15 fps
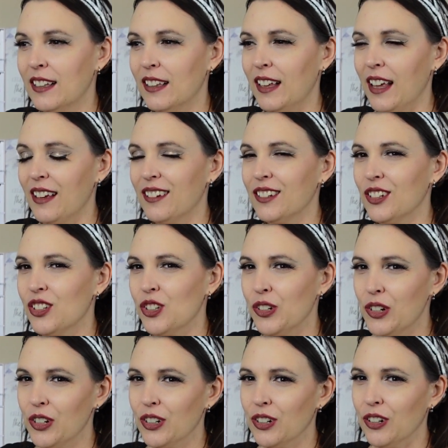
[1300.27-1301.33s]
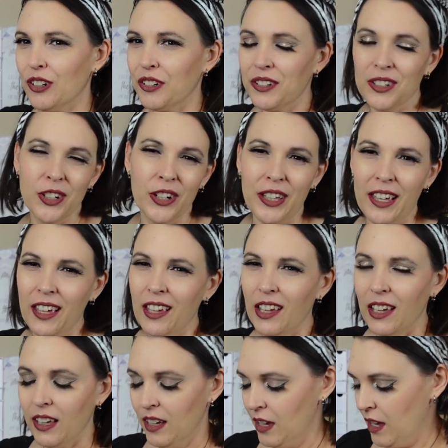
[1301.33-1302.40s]
Like sugar,
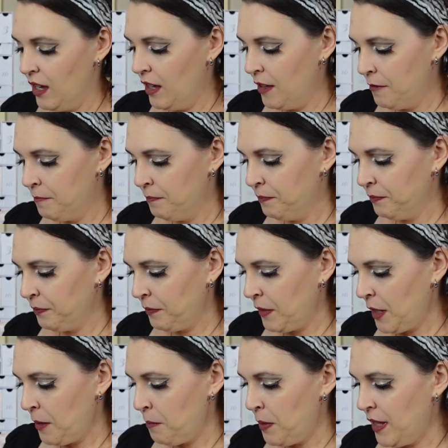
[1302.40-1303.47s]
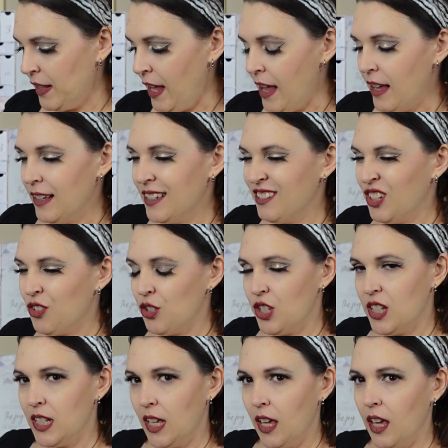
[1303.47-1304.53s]
cookie, but like
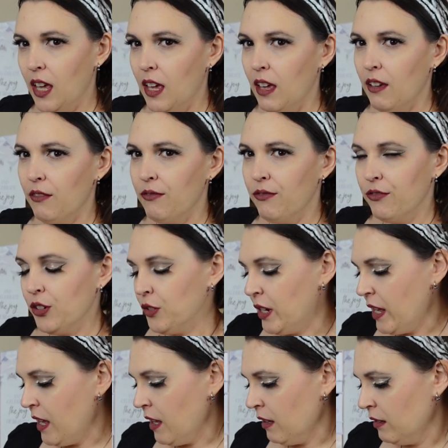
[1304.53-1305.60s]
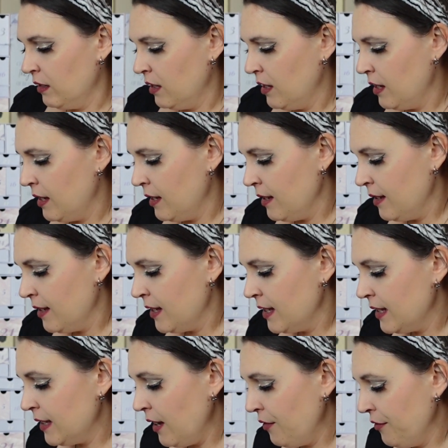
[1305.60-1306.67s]
citrusy, fruity
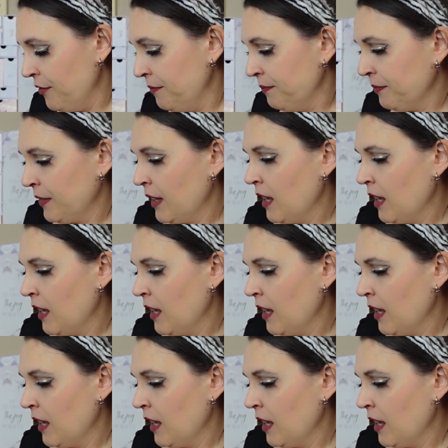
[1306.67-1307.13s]
stuff.